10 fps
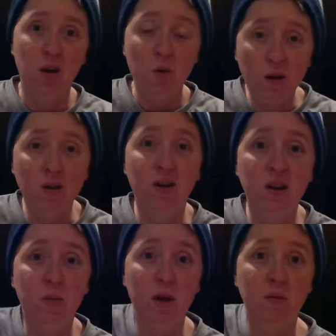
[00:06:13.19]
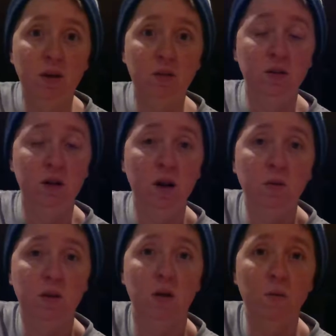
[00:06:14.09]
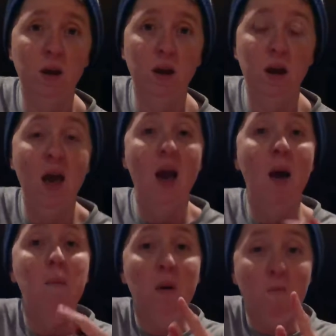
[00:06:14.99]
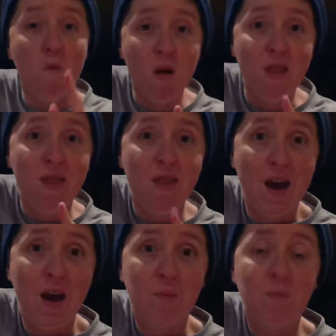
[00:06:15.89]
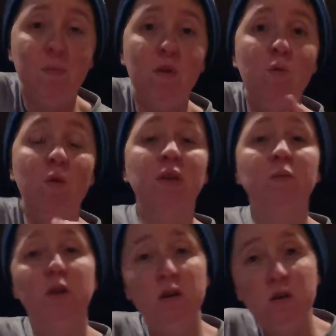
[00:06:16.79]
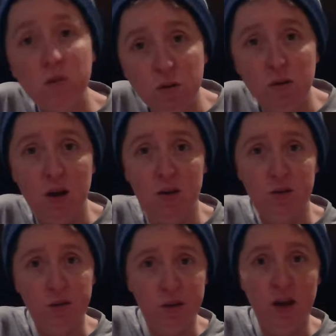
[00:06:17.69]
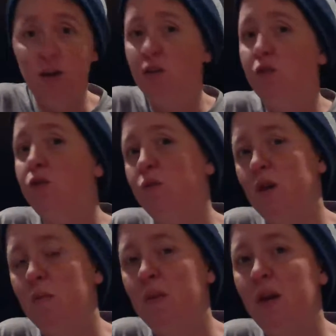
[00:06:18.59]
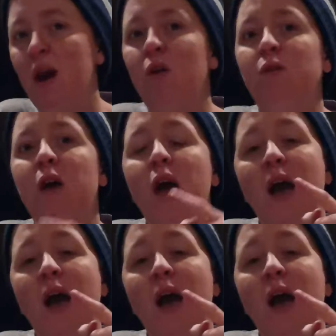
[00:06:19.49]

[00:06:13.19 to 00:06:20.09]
You want your kid to be able to understand what they're reading, but more than that, you want them to use that understanding to do something else.